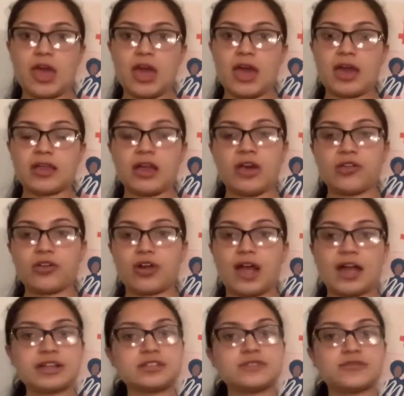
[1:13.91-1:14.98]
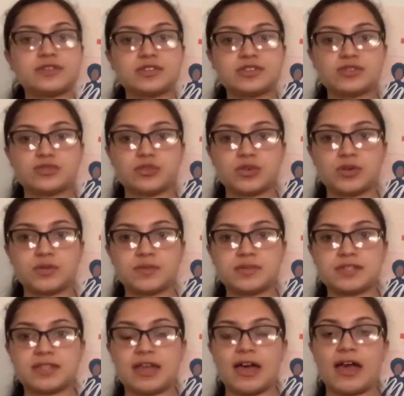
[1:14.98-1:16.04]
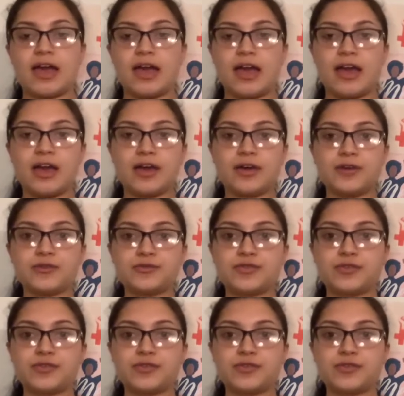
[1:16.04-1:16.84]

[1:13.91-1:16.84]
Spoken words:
and other activist groups that have